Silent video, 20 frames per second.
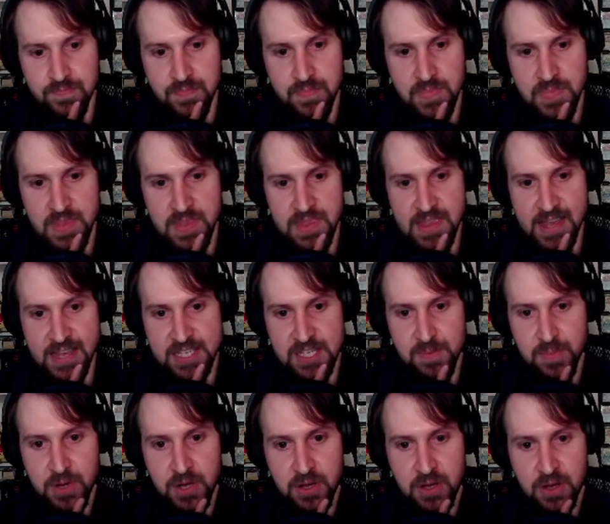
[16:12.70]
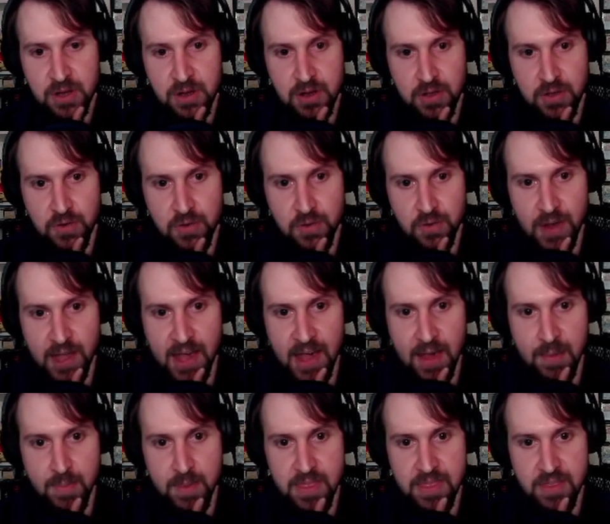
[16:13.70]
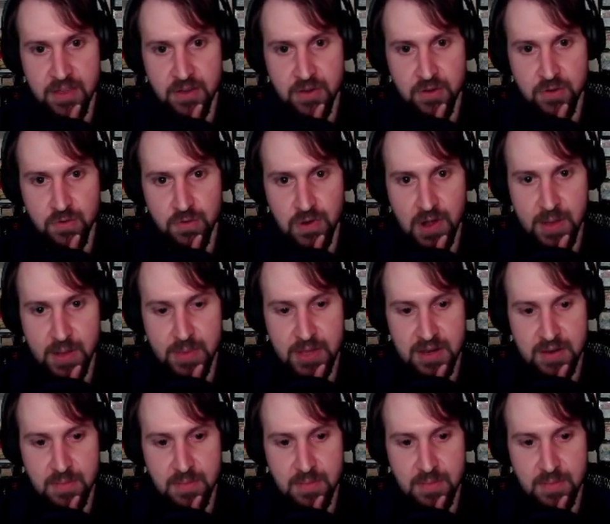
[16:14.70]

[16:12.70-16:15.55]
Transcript: Nest Ball, grab the Grubbin